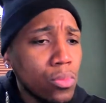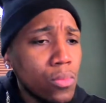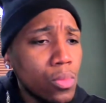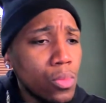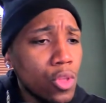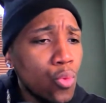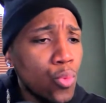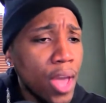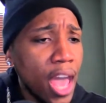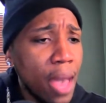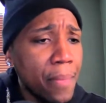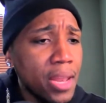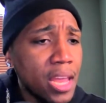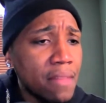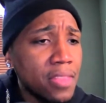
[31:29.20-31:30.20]
what
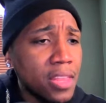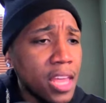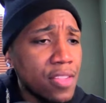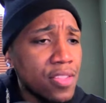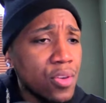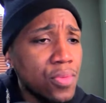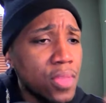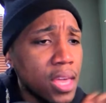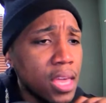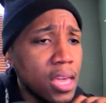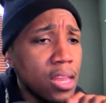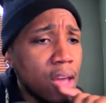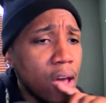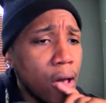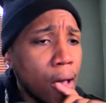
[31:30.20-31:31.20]
happened after that. So then
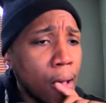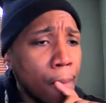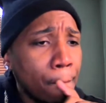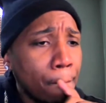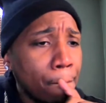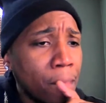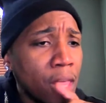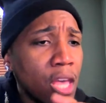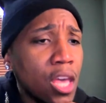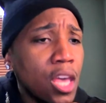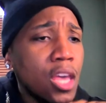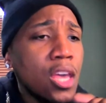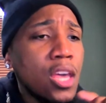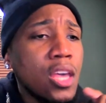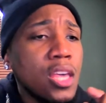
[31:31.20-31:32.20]
um
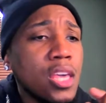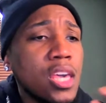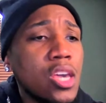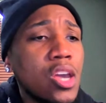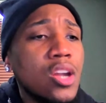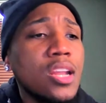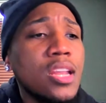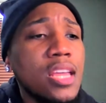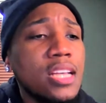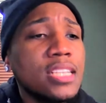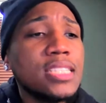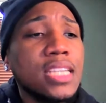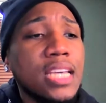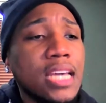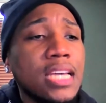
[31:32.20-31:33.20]
Keiarna Dean
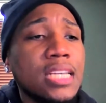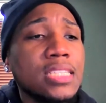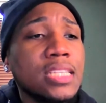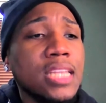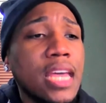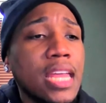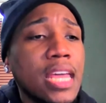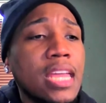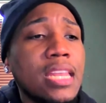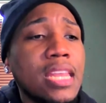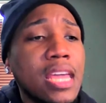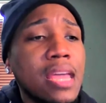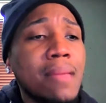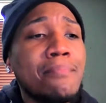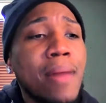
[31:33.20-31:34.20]
says that it
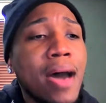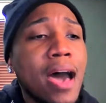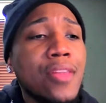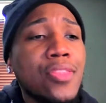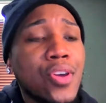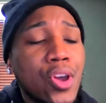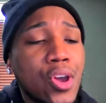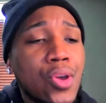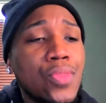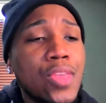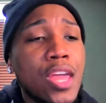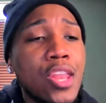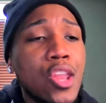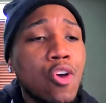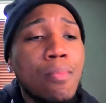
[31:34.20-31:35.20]
did bother her
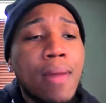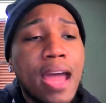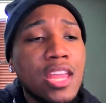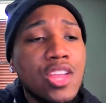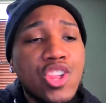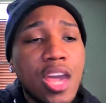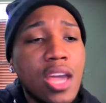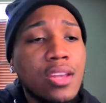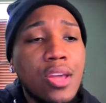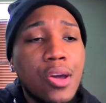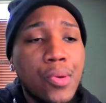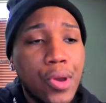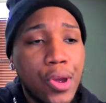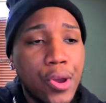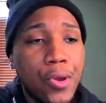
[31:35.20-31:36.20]
that nobody checked on
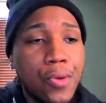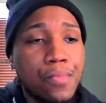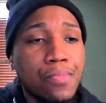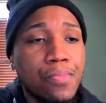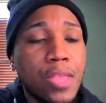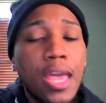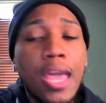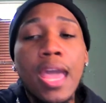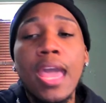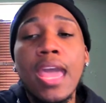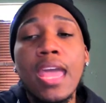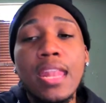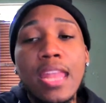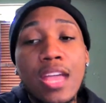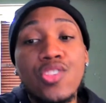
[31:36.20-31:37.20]
her
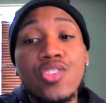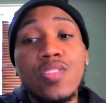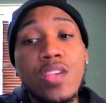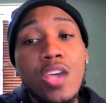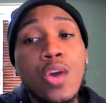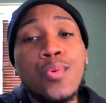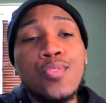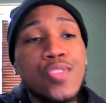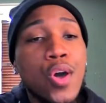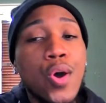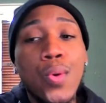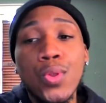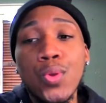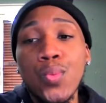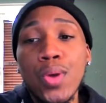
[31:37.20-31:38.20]
and that Gizelle was the
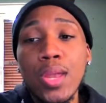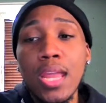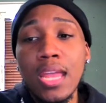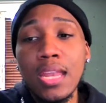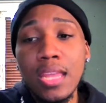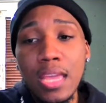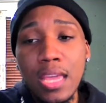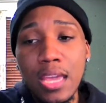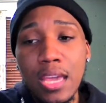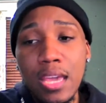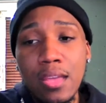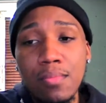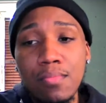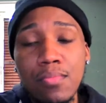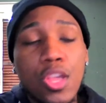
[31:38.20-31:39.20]
only one that did.
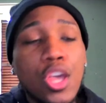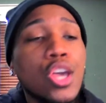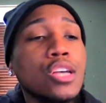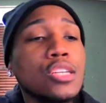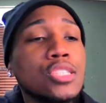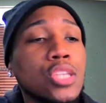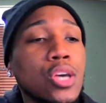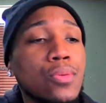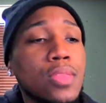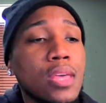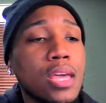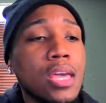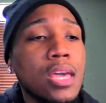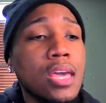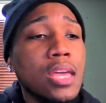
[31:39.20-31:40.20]
So
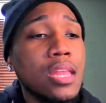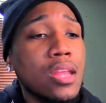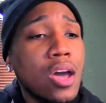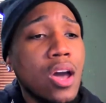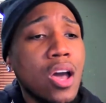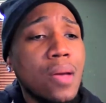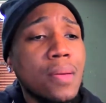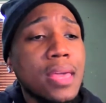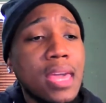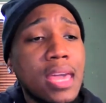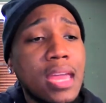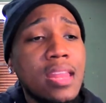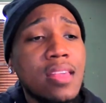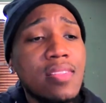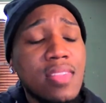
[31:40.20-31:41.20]
then uh,
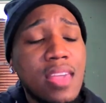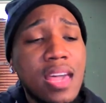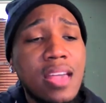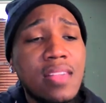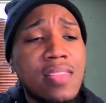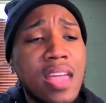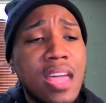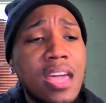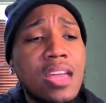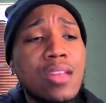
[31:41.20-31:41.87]
Candiace says that